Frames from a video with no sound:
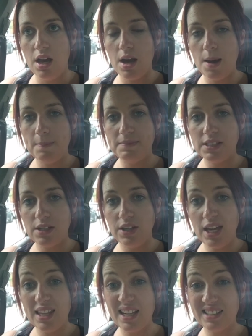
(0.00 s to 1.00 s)
So
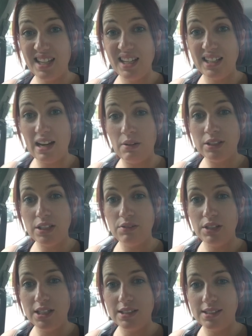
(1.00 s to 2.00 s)
yeah, that's it now. I don't
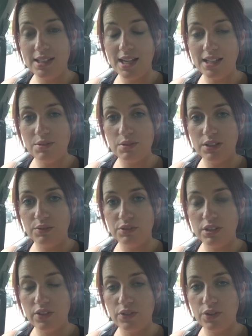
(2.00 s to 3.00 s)
need to see anyone for
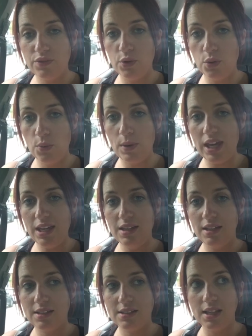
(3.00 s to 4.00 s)
another 4
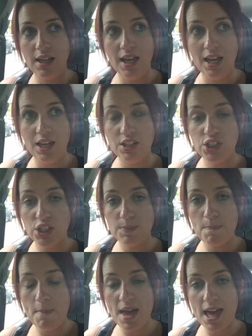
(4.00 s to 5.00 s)
weeks. It's just
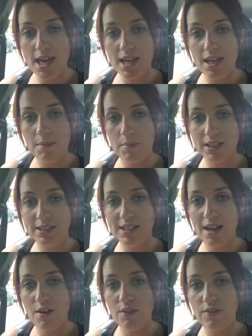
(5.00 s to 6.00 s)
me,
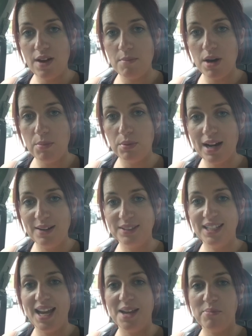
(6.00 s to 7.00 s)
myself and my brown
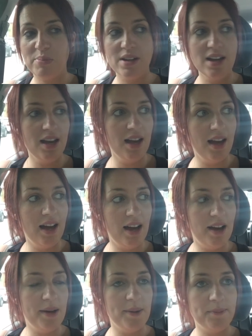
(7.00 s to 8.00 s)
tape.
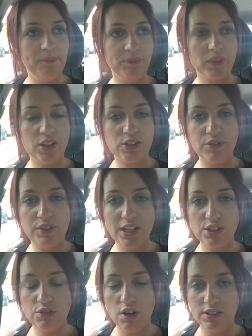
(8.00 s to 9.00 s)
So
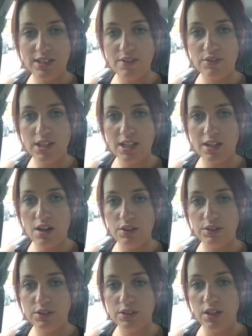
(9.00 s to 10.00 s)
fingers crossed everything
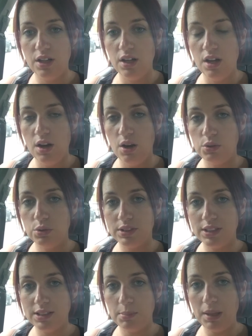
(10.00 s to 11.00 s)
goes
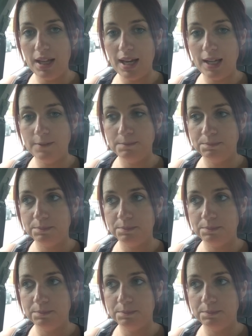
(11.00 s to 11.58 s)
according to plan.